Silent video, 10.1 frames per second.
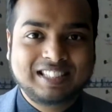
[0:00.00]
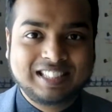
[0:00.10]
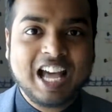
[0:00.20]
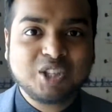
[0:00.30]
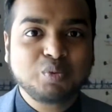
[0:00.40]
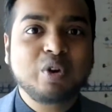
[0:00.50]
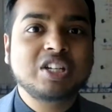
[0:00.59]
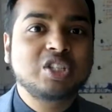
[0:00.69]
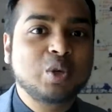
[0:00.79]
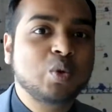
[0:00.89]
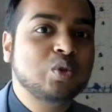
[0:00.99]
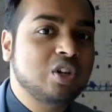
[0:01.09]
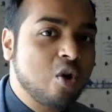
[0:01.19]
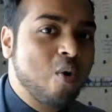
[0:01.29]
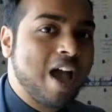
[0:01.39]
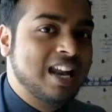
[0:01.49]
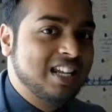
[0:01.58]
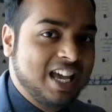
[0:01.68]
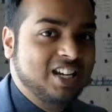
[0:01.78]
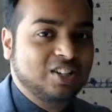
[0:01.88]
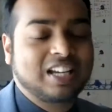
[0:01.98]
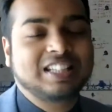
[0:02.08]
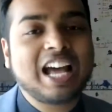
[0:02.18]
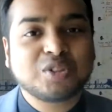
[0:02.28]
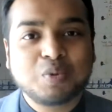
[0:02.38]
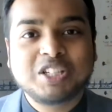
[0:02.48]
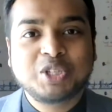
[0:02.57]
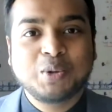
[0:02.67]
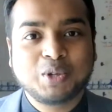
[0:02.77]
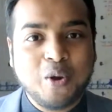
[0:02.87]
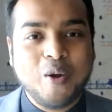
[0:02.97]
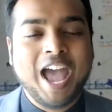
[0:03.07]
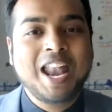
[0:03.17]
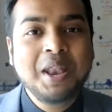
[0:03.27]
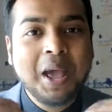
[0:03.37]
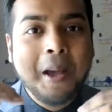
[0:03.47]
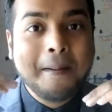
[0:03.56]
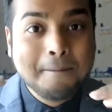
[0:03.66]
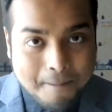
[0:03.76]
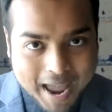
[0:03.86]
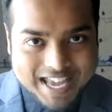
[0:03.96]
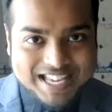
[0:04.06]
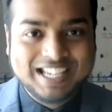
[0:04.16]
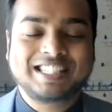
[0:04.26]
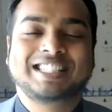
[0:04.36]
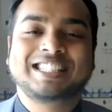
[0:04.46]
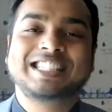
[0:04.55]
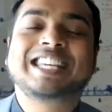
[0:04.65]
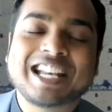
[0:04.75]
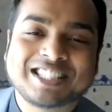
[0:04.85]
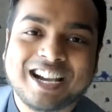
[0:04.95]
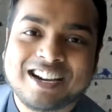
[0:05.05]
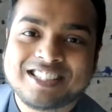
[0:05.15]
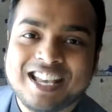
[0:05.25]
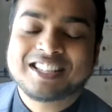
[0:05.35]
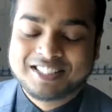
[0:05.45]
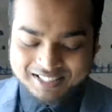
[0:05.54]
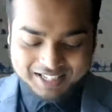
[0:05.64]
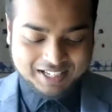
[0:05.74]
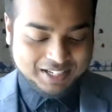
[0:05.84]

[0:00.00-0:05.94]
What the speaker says: That's when you go and hit it, okay? That's when you go and make it. Yes, guys, yes.